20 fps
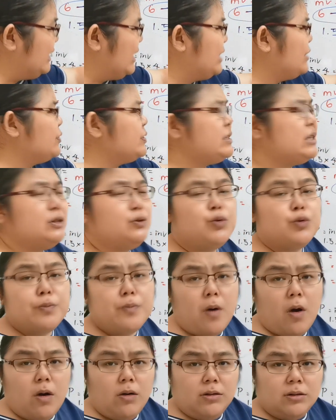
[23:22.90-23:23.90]
Can you see 2
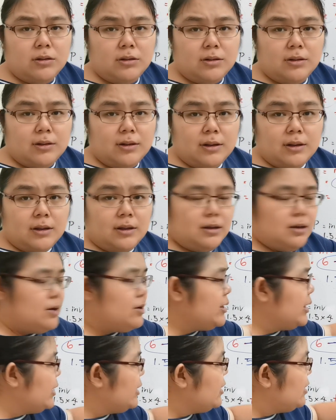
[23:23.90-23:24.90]
ball?
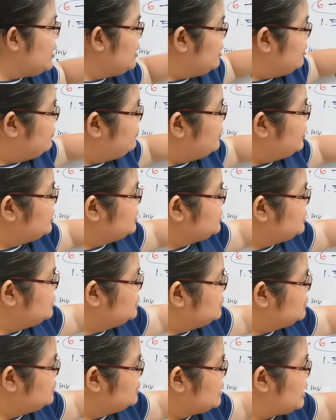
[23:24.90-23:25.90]
Okay, first
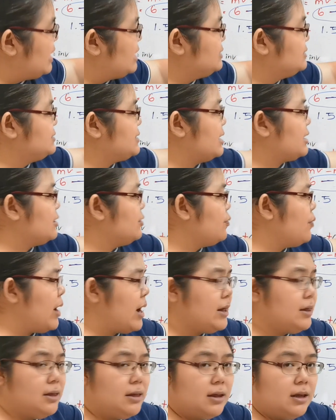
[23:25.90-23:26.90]
and second
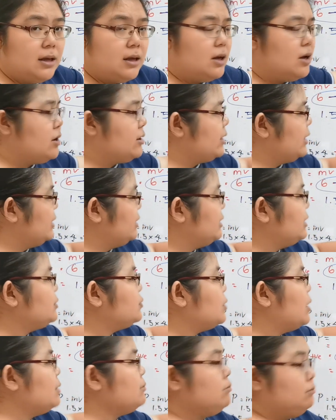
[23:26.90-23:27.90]
one. Okay,
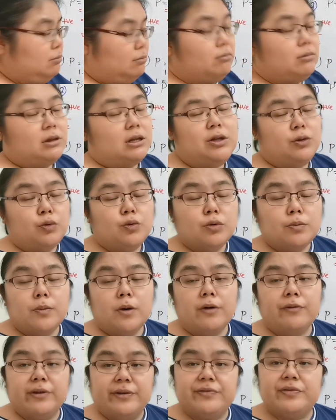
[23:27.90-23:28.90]
this one, the 2
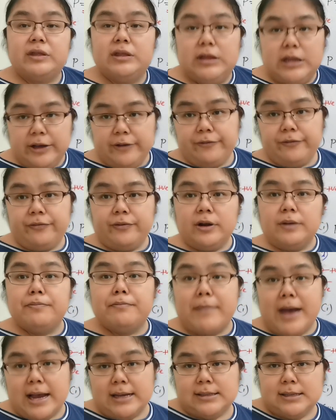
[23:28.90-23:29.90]
ball with
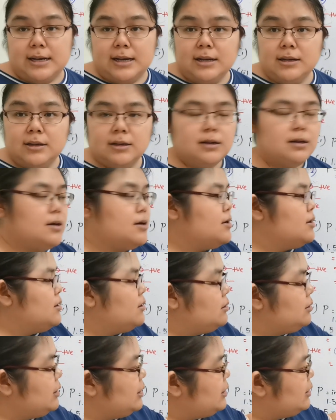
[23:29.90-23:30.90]
different mass.
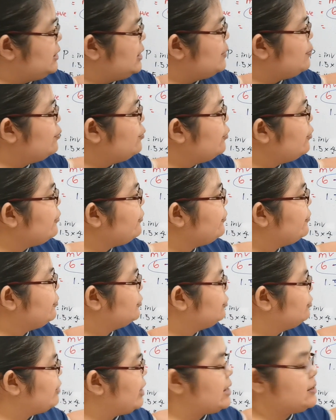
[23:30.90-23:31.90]
Okay, they
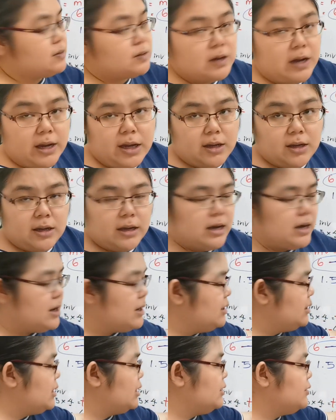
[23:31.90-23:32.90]
move to right hand side.
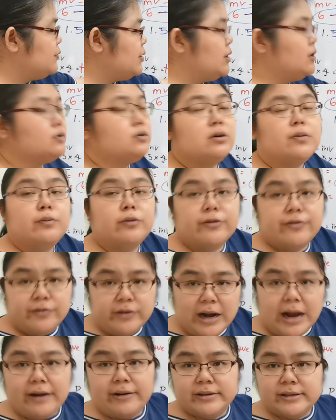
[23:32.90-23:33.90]
Another one also
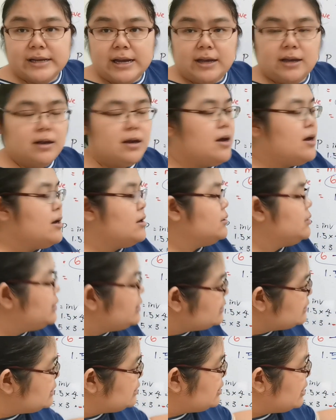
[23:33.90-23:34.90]
move right hand side.
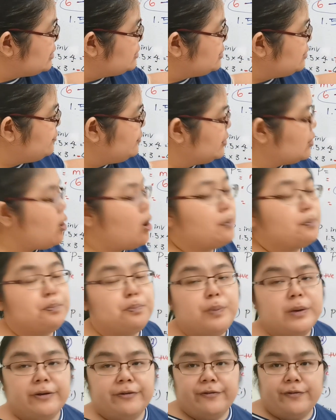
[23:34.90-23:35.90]
This situation we call
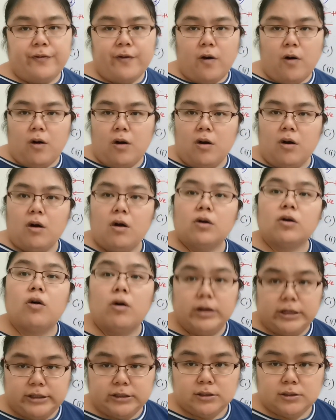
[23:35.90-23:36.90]
before
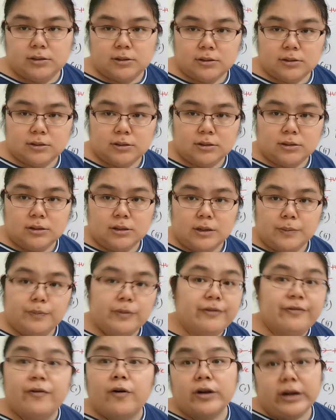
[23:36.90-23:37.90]
collision,
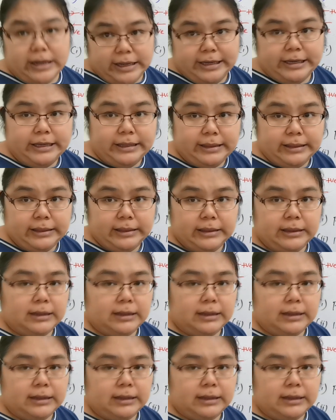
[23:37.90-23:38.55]
before the hit.